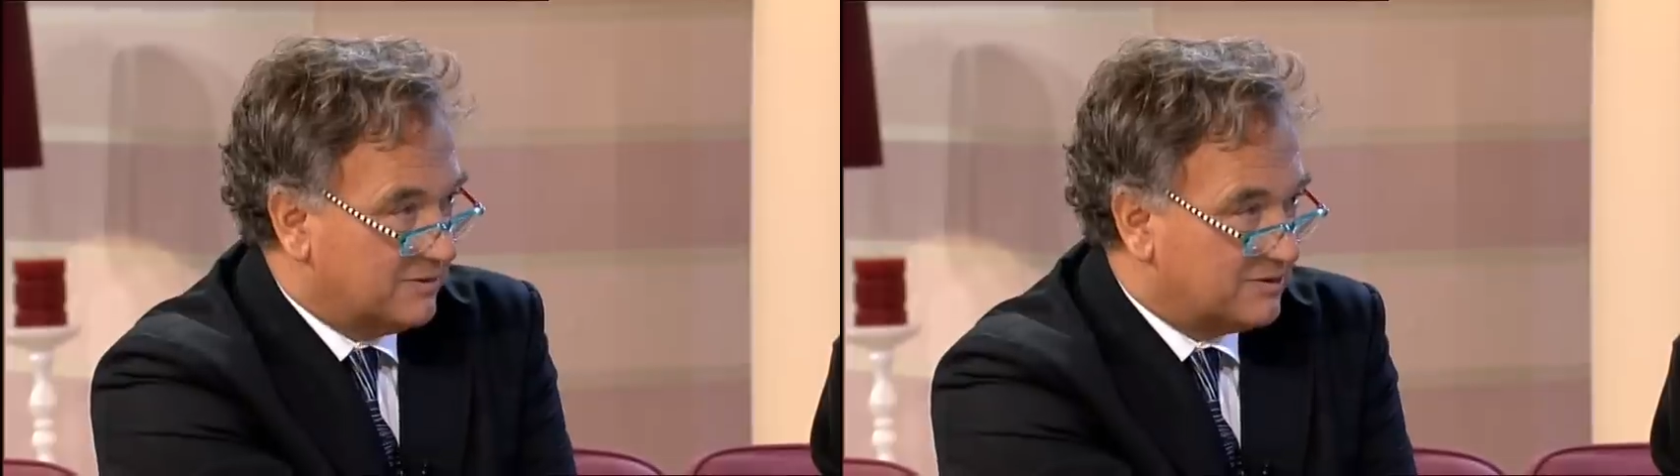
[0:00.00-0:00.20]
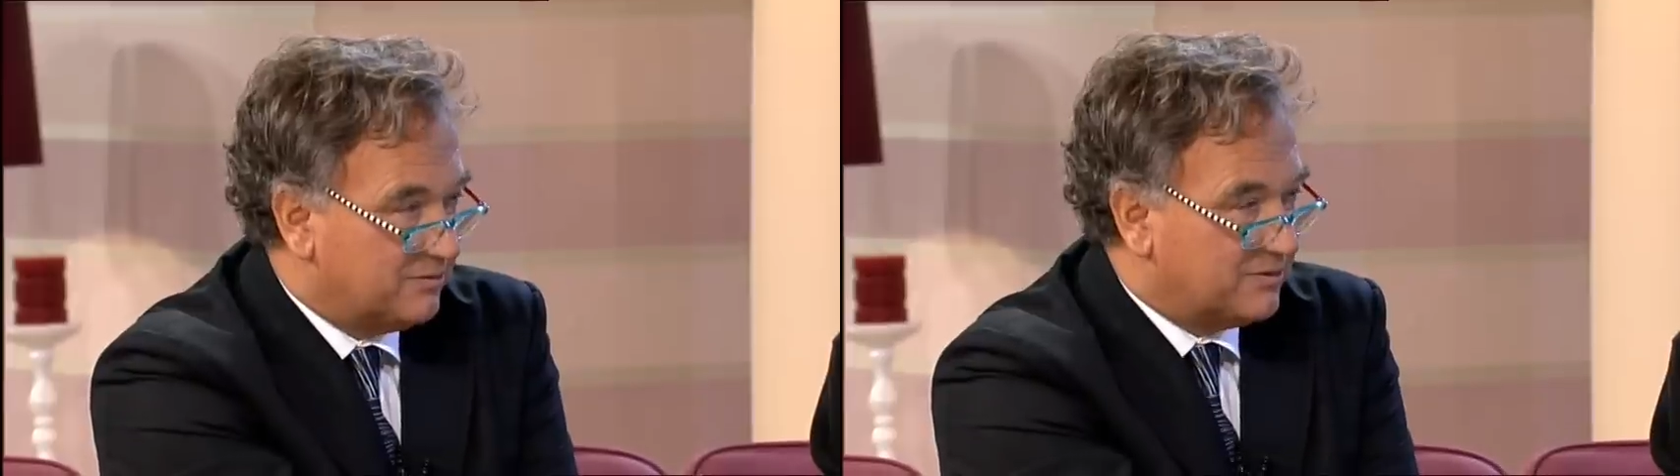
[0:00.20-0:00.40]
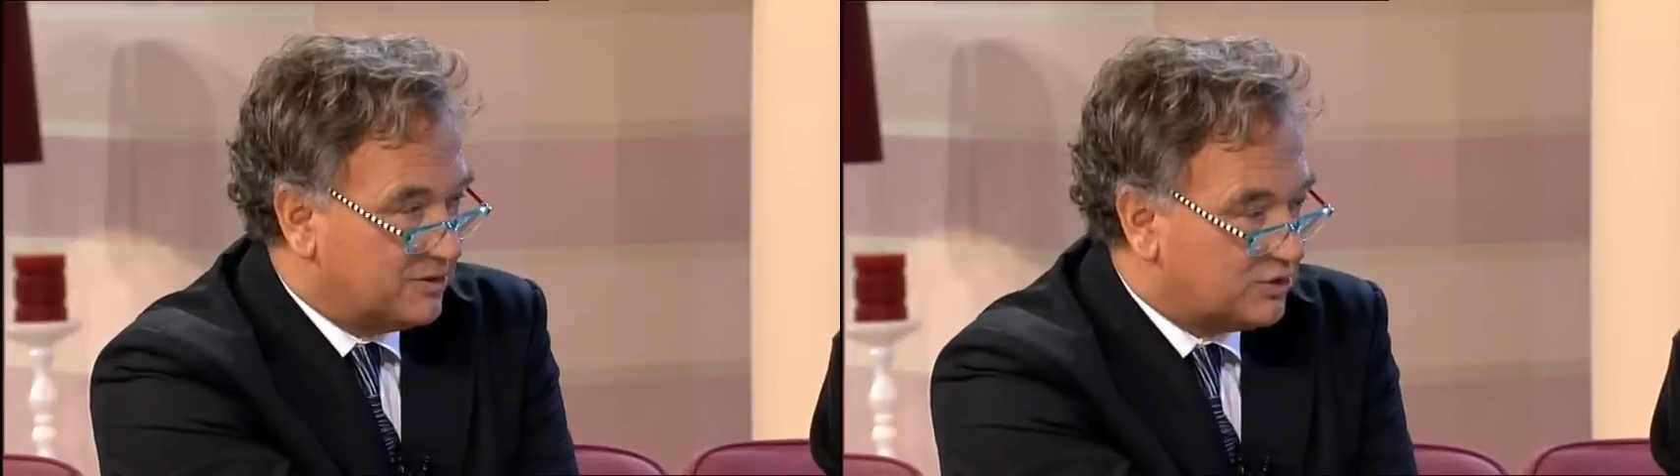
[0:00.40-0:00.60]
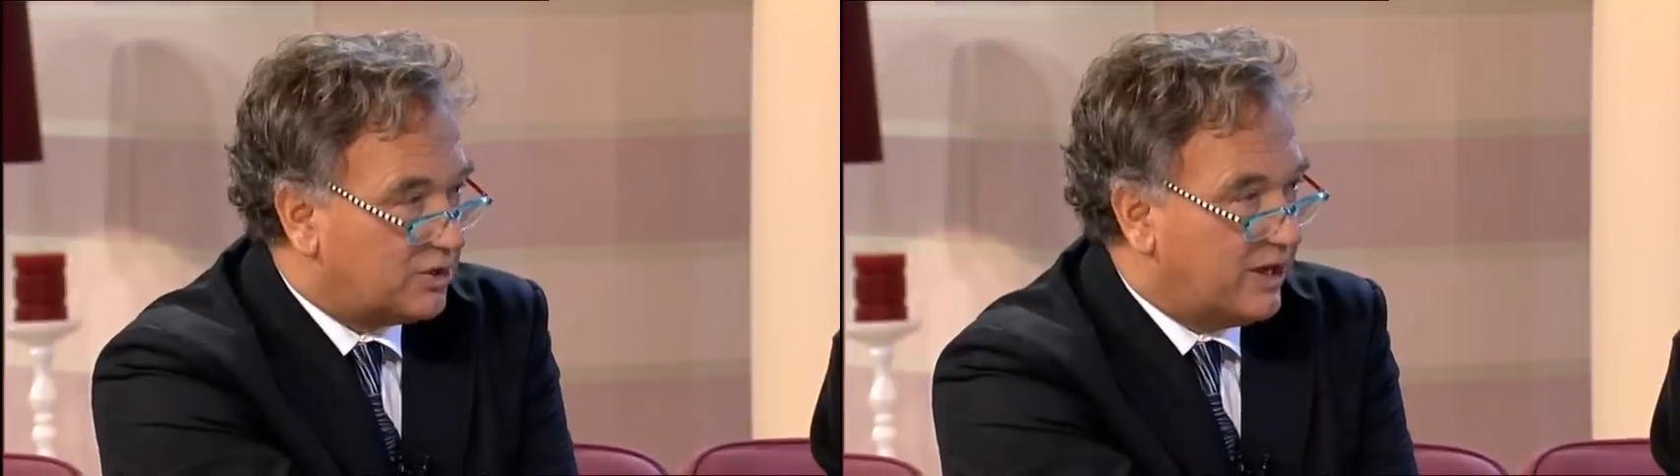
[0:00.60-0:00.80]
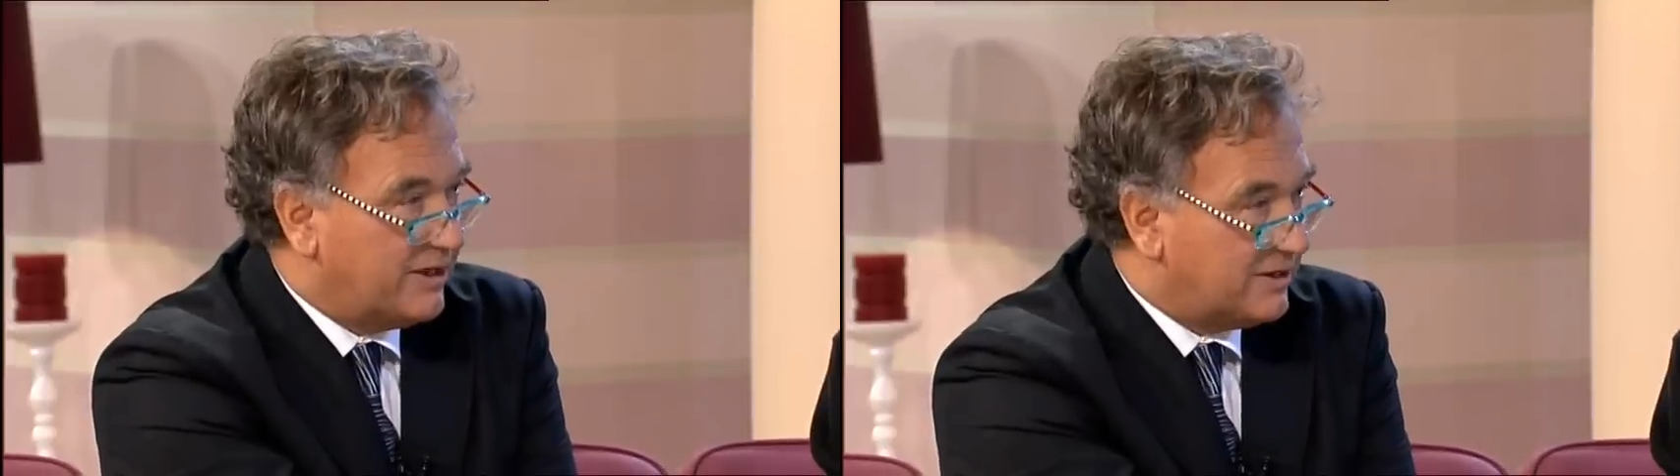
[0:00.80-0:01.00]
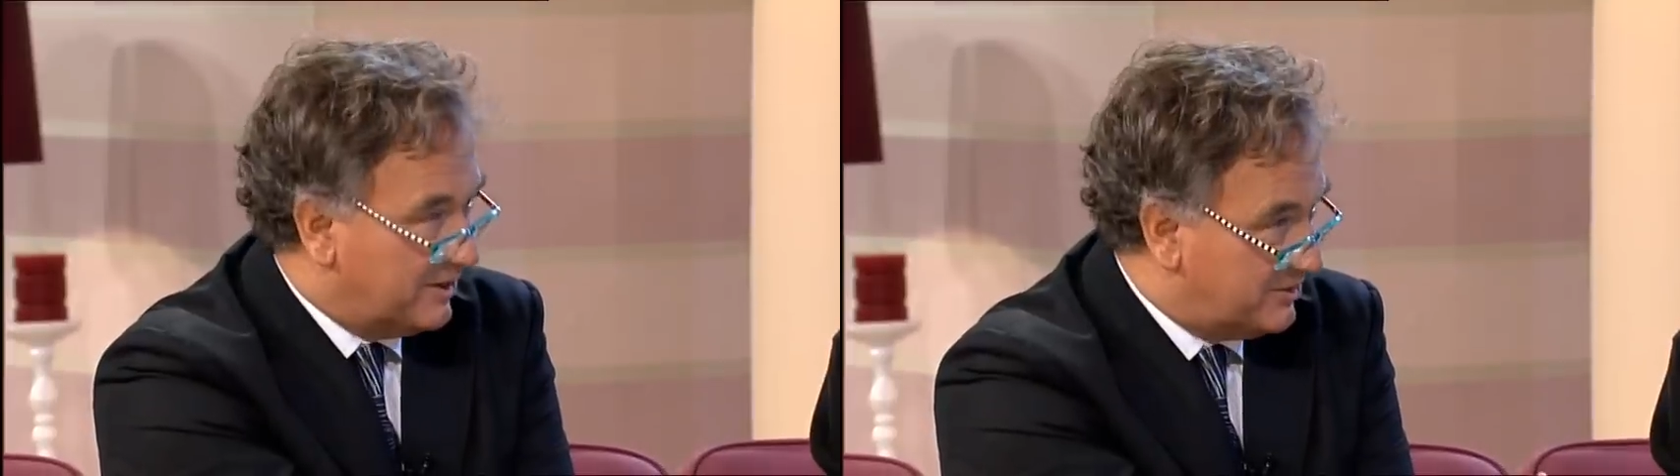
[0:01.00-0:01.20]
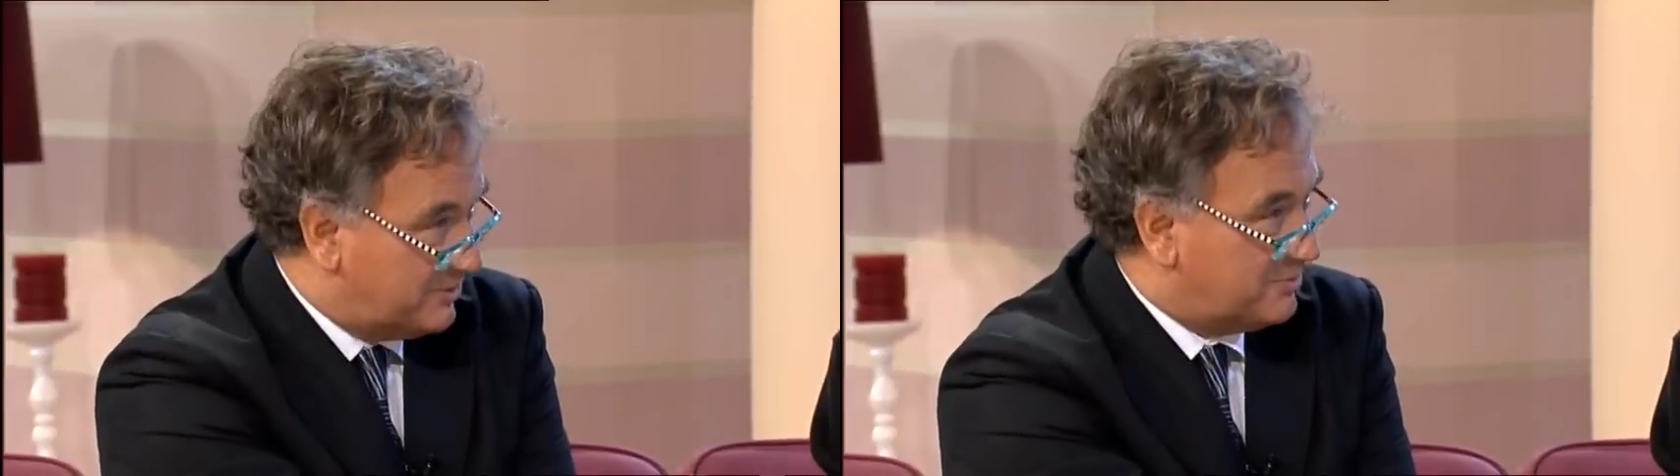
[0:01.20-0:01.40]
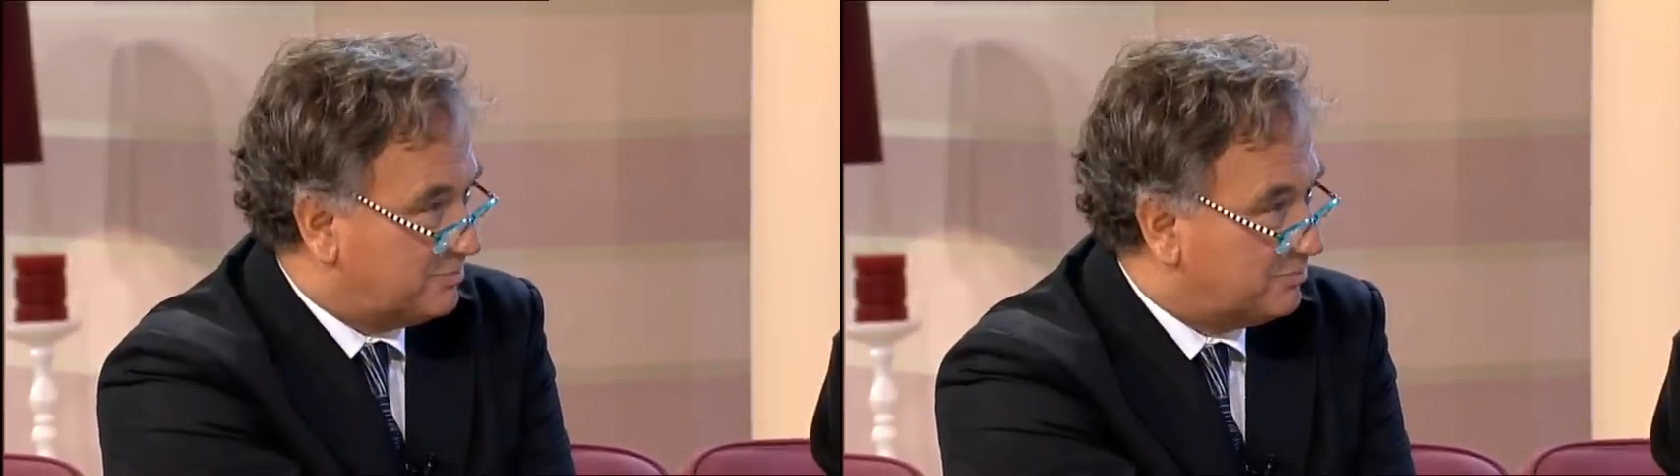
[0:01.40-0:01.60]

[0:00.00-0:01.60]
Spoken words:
the stuff that he's tried has